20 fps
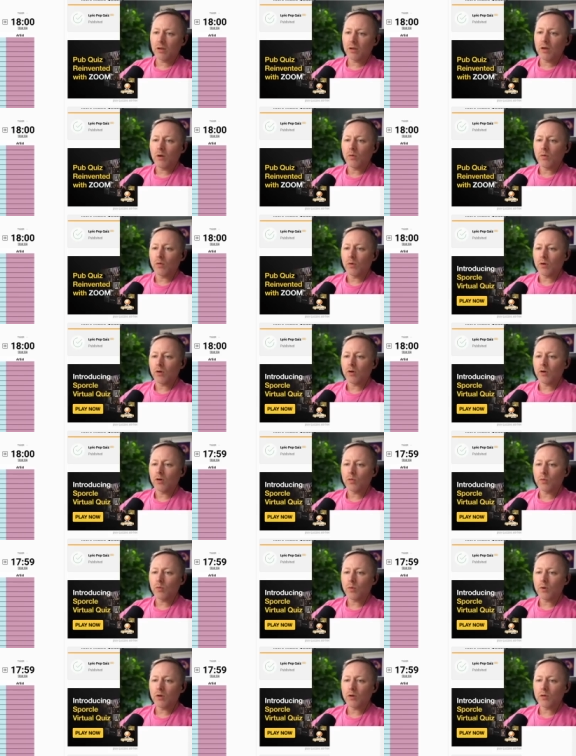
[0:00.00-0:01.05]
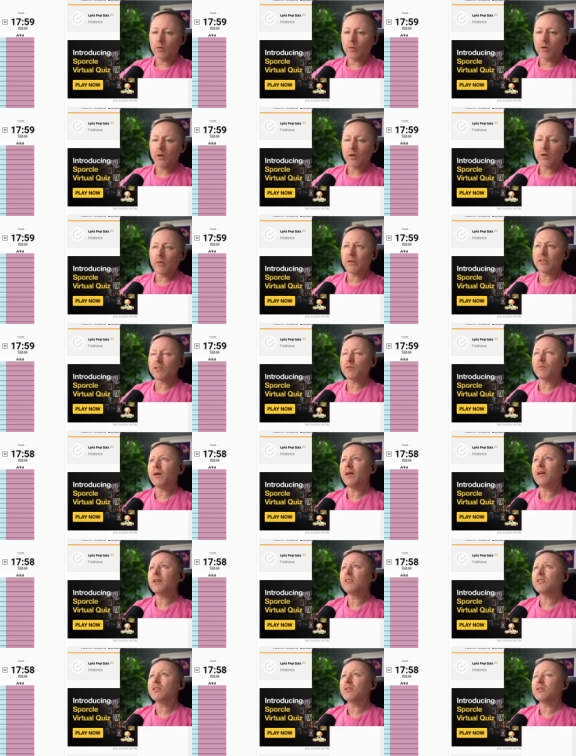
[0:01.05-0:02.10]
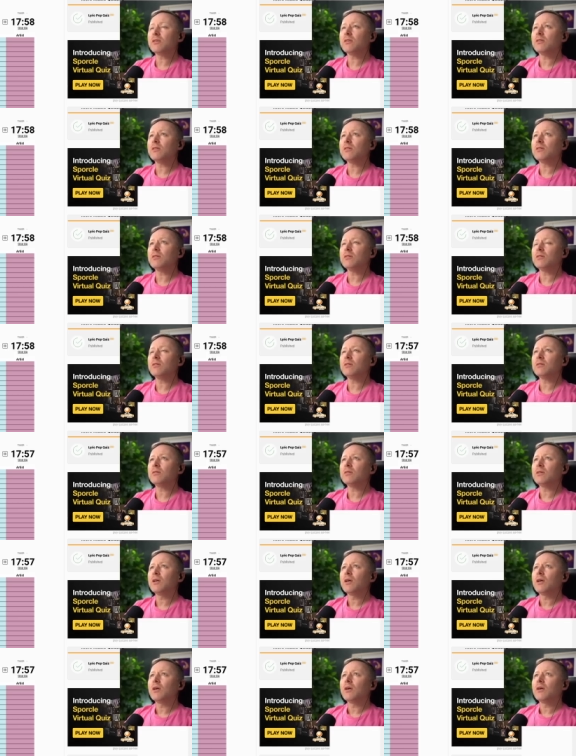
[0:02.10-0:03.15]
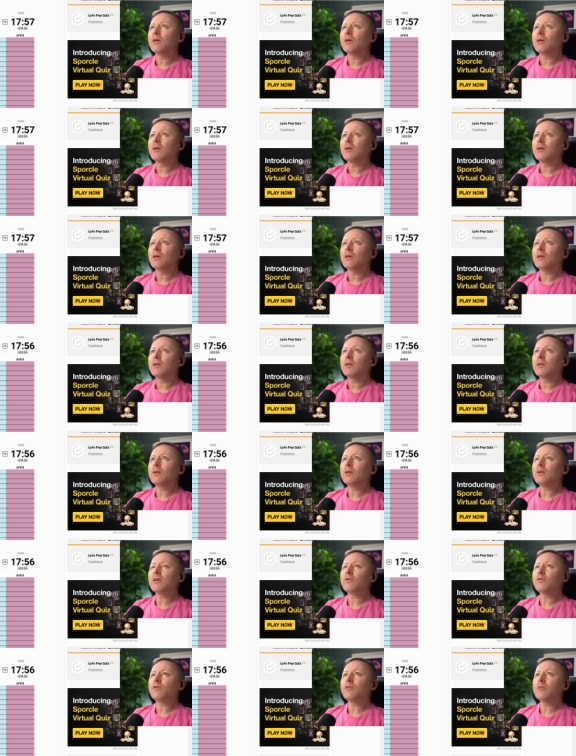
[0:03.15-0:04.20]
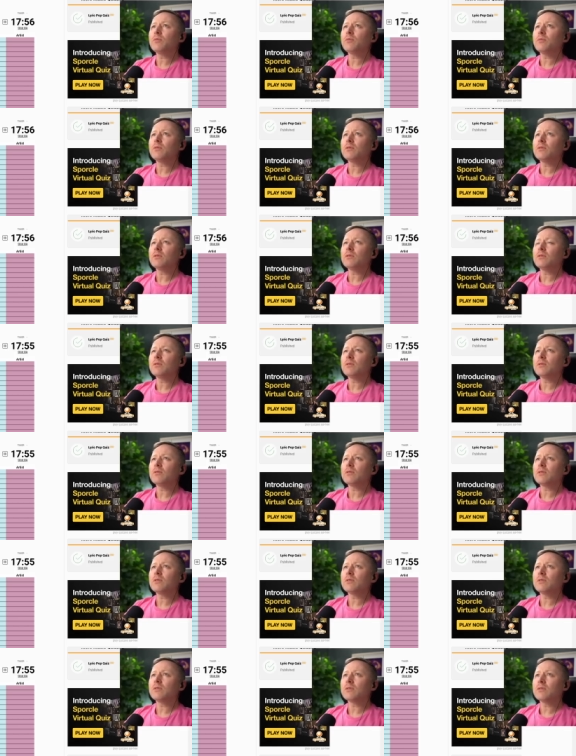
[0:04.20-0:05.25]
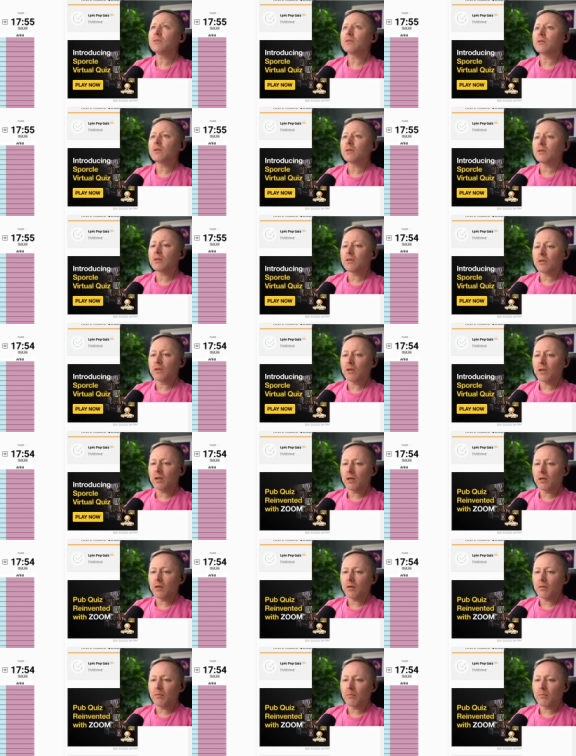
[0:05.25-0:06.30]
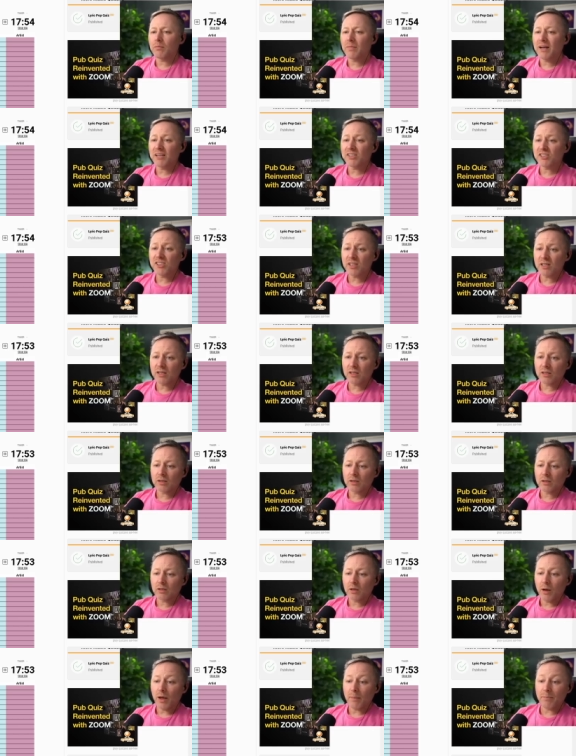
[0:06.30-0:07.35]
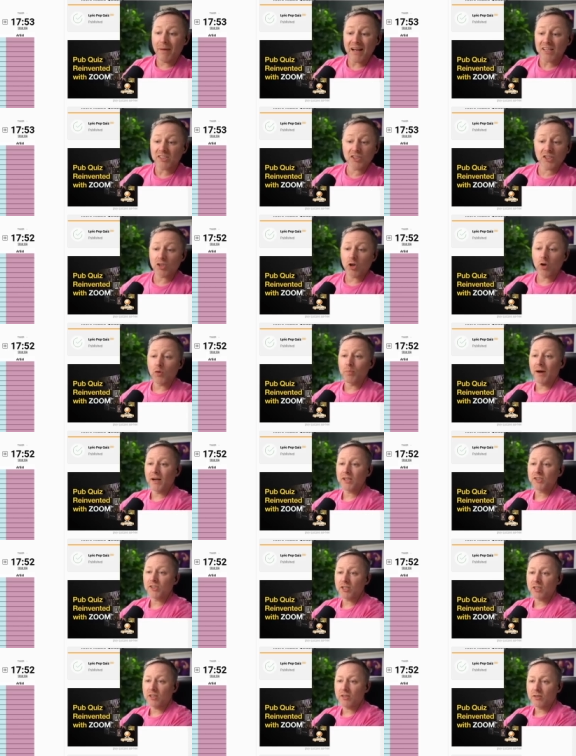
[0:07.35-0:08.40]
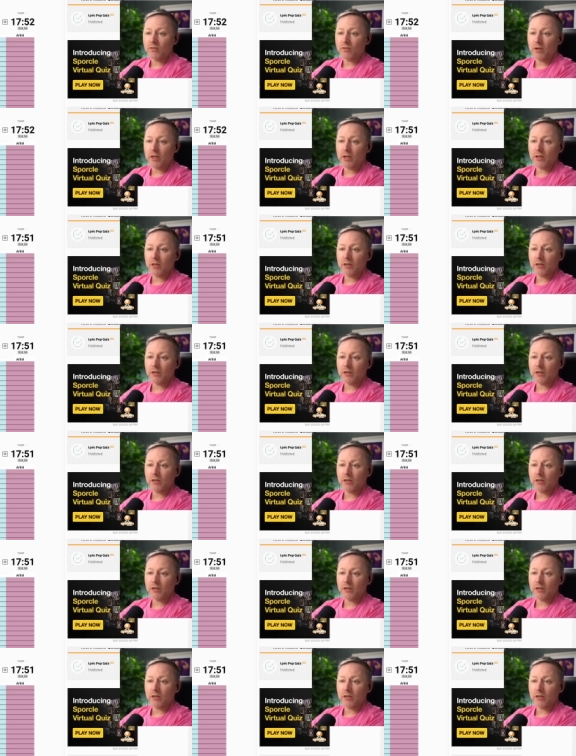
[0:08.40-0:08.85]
Whoa, whoa, whoa, it's magic, you know. Never believe it's not a... Magic. Ma just called Magic, right?